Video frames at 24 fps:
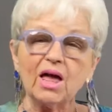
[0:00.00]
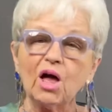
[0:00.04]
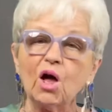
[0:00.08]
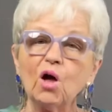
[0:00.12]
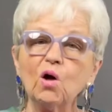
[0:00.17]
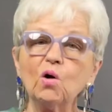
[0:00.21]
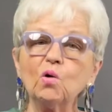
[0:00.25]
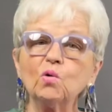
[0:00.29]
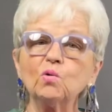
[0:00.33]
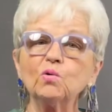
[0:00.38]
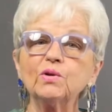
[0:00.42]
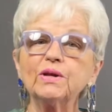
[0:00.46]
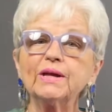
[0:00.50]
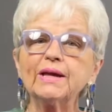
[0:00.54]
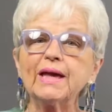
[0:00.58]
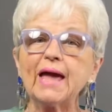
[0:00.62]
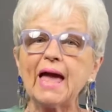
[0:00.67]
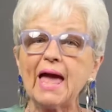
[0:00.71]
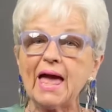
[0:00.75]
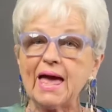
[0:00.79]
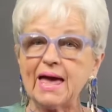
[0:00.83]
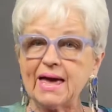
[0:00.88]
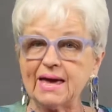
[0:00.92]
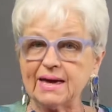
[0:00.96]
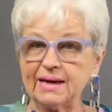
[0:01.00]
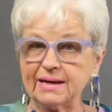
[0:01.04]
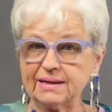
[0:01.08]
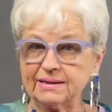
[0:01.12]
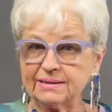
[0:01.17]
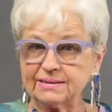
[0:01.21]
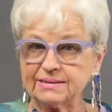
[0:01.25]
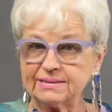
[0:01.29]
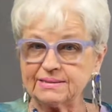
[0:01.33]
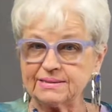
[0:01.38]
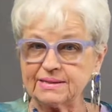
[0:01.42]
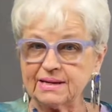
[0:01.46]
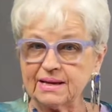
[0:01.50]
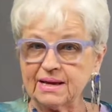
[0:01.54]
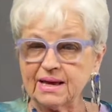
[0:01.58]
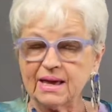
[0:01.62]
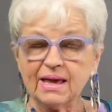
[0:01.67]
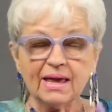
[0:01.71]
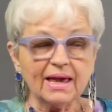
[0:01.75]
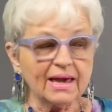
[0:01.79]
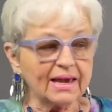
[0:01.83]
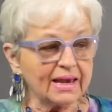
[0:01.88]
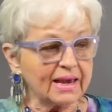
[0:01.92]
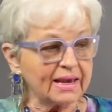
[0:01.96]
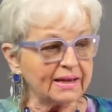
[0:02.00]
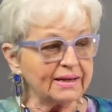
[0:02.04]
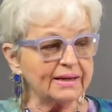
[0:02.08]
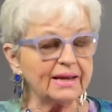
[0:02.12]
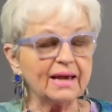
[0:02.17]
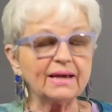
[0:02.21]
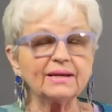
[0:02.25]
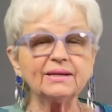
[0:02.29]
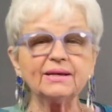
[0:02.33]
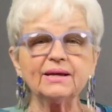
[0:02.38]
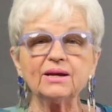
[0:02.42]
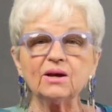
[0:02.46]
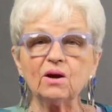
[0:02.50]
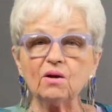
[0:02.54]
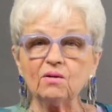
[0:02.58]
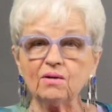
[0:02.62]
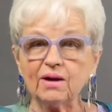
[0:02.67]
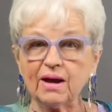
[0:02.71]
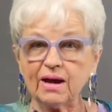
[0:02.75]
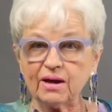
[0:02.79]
holding hands, connecting our